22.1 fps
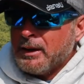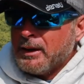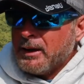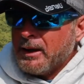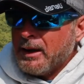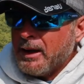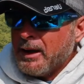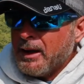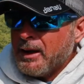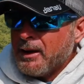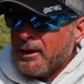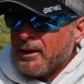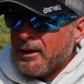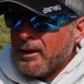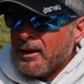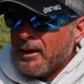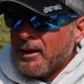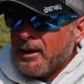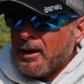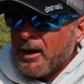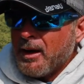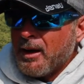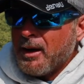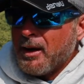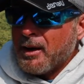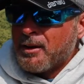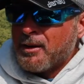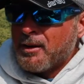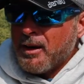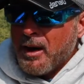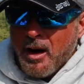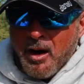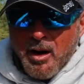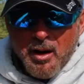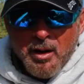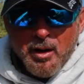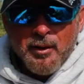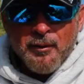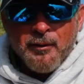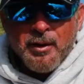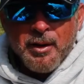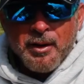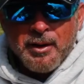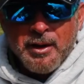Uh, all
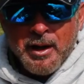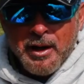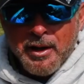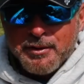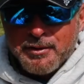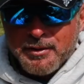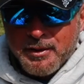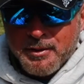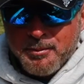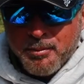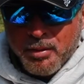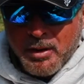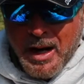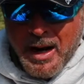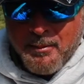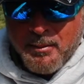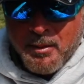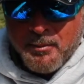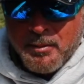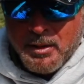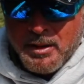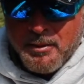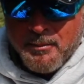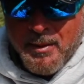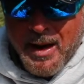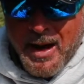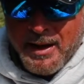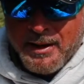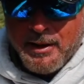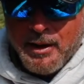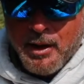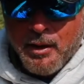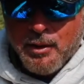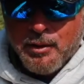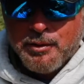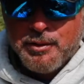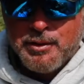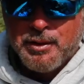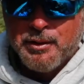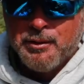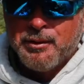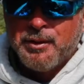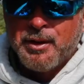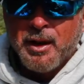over the country, probably my
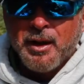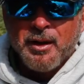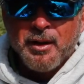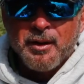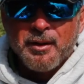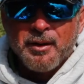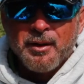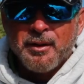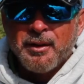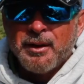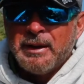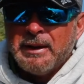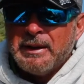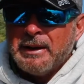go-to color,